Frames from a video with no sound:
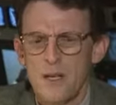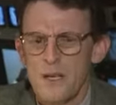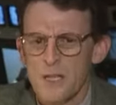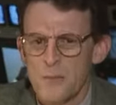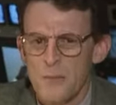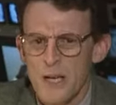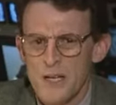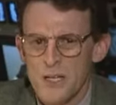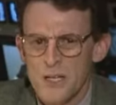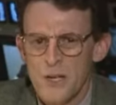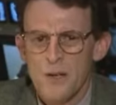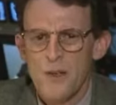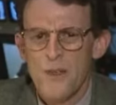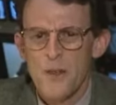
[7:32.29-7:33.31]
To make
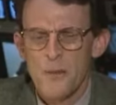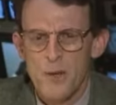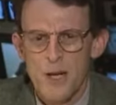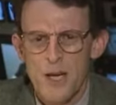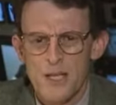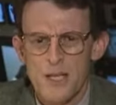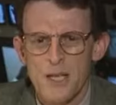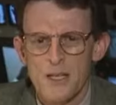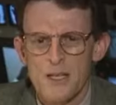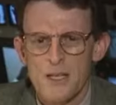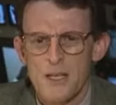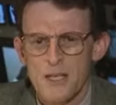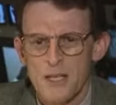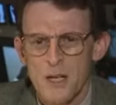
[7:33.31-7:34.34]
certain the process
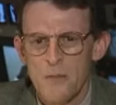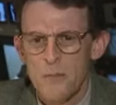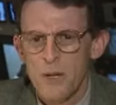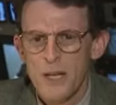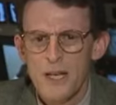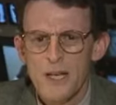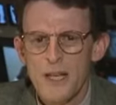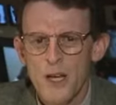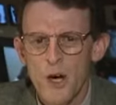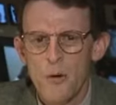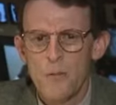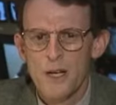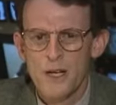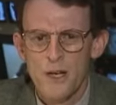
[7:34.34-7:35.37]
is completely
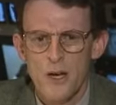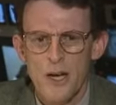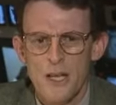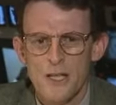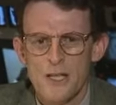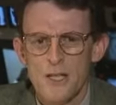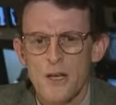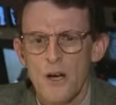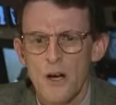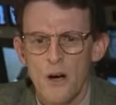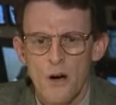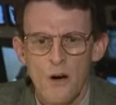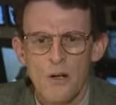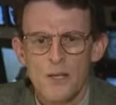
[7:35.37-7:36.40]
open and honest,
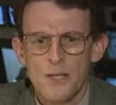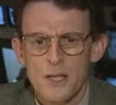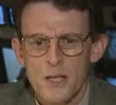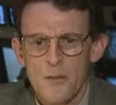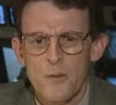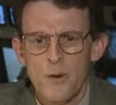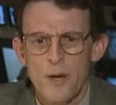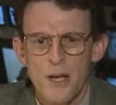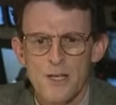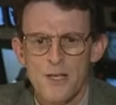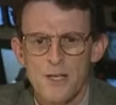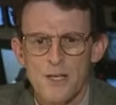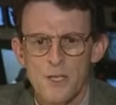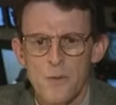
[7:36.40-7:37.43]
all
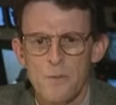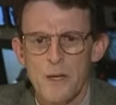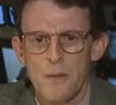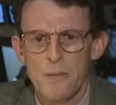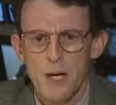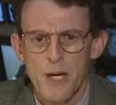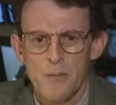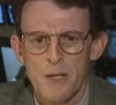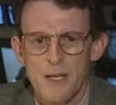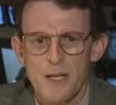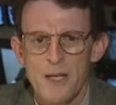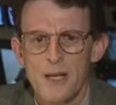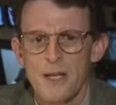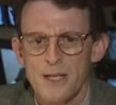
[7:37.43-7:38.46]
deliberations would be public,
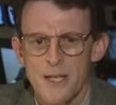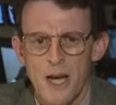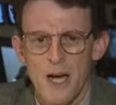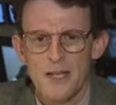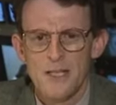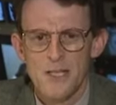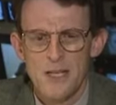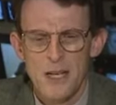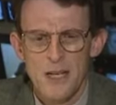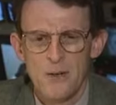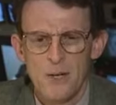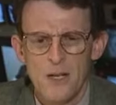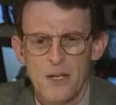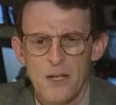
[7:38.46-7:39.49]
not
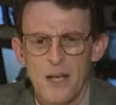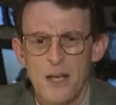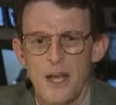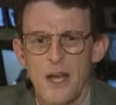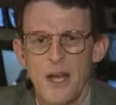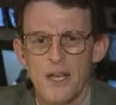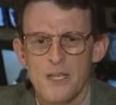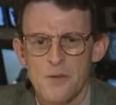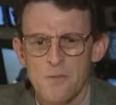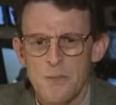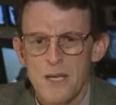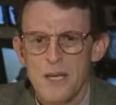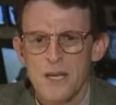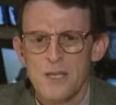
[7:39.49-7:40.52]
secret, as
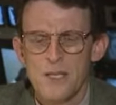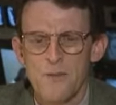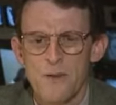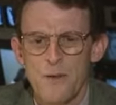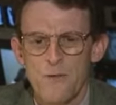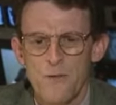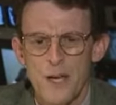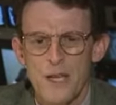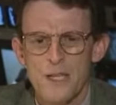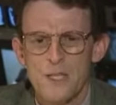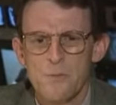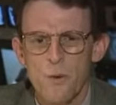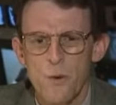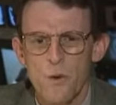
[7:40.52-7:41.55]
meetings of the Fed's
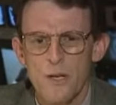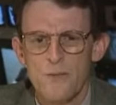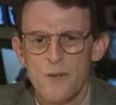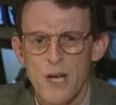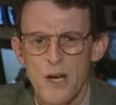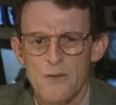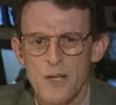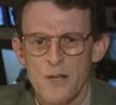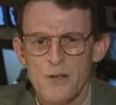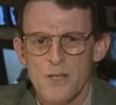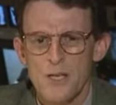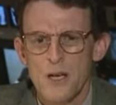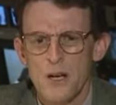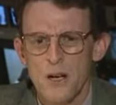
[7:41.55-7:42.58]
Board of
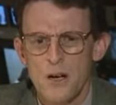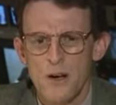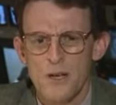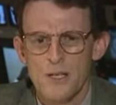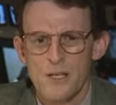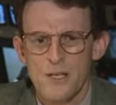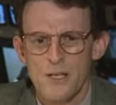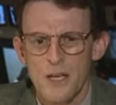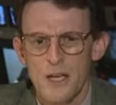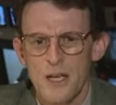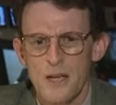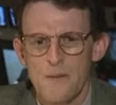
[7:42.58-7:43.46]
Governors are today.